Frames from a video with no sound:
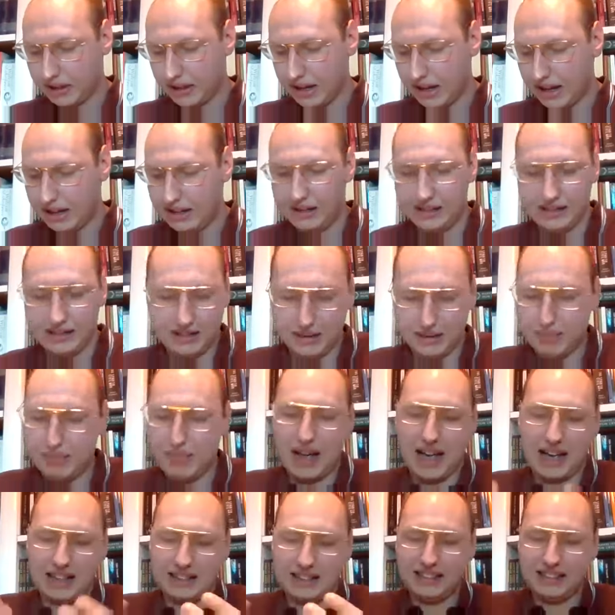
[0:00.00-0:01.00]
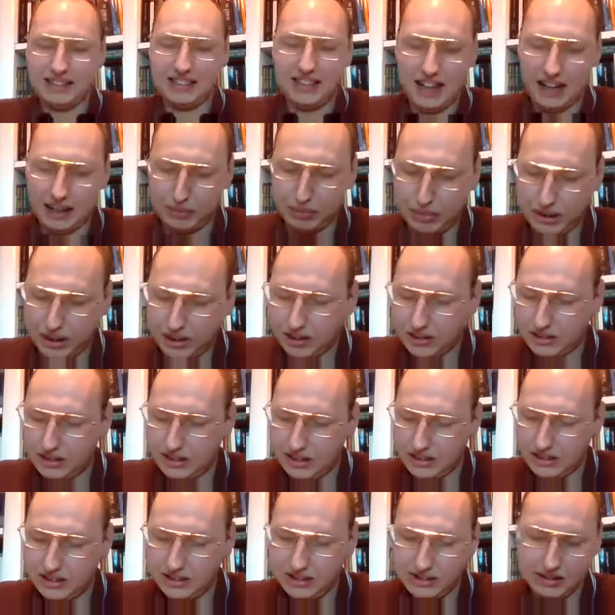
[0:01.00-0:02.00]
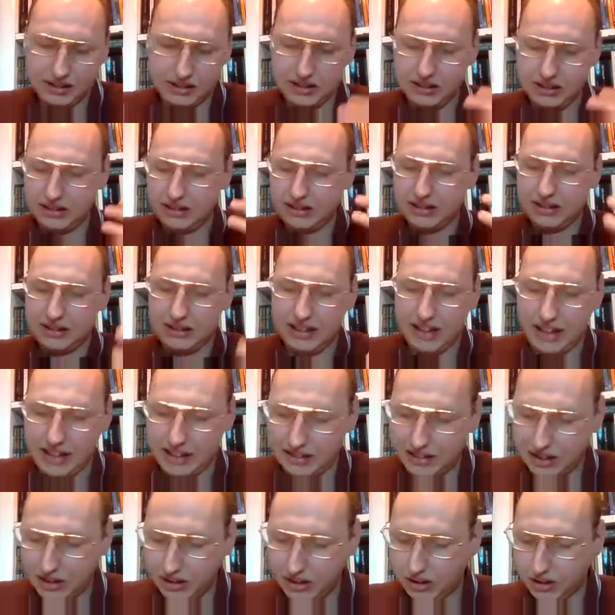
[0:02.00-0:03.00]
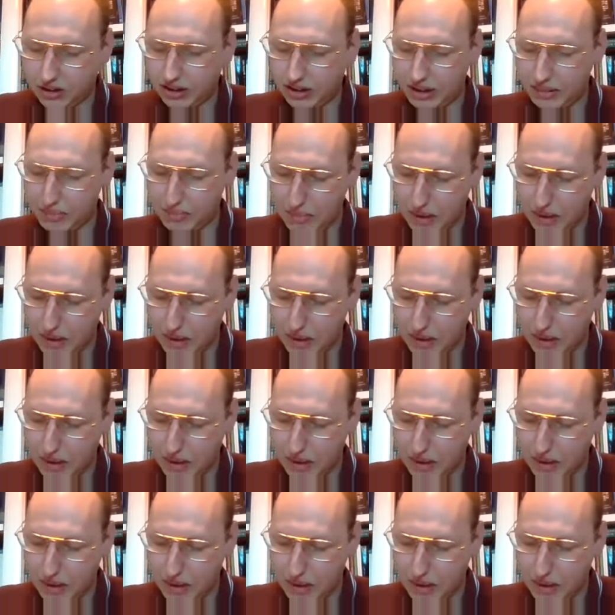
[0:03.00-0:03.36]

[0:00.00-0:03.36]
And it's a mass sect because it's gained a lot in